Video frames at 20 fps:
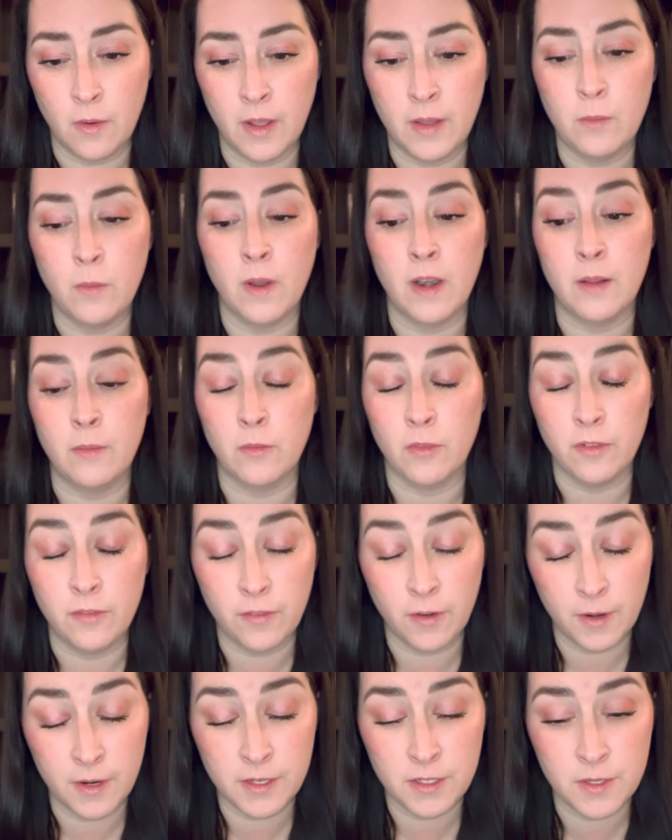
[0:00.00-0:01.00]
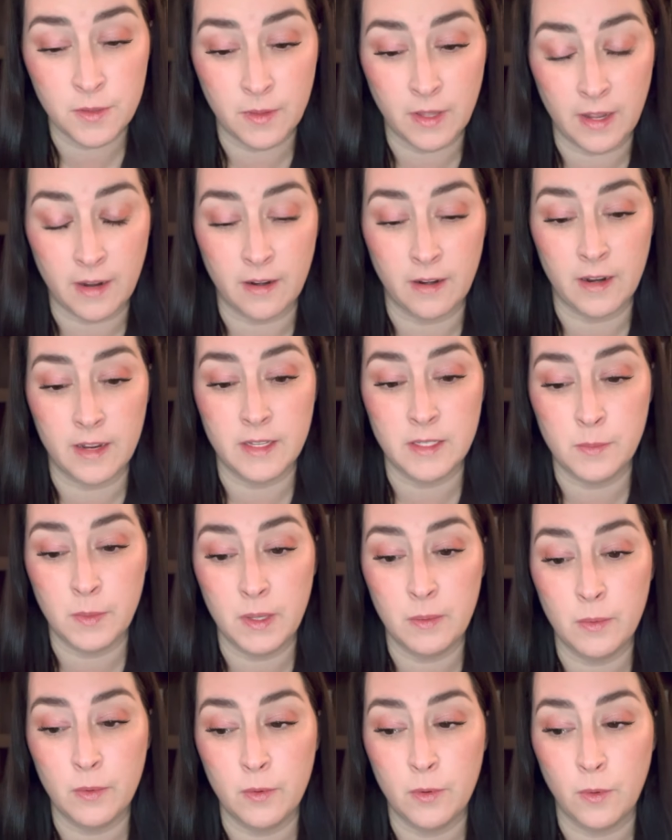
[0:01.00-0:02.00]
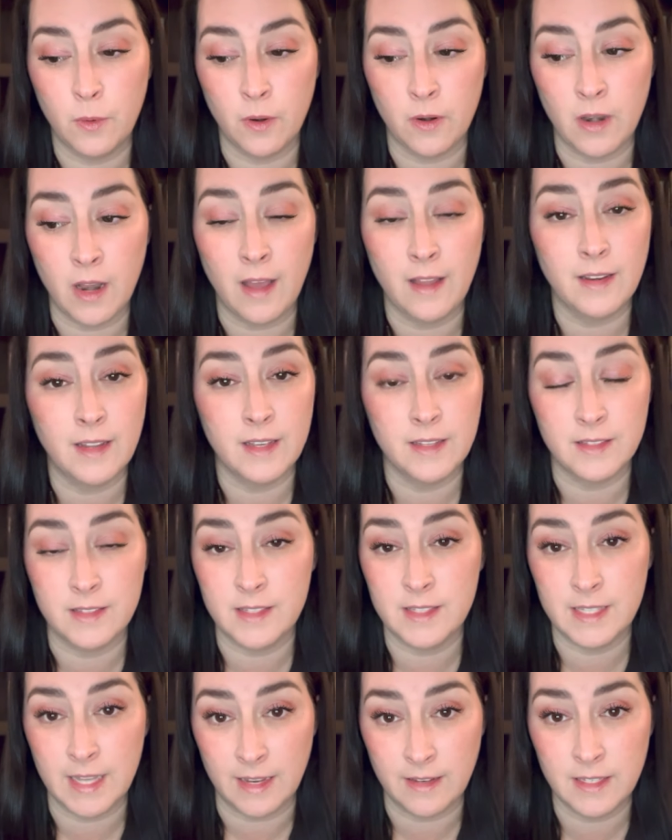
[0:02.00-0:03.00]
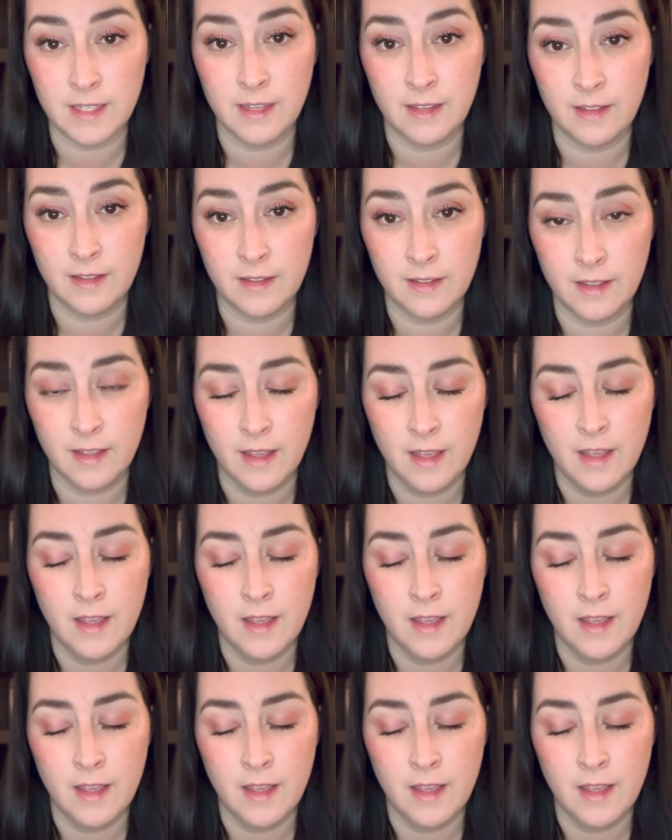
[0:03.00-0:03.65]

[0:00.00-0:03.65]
and what I'm referring to there is people who are not consenting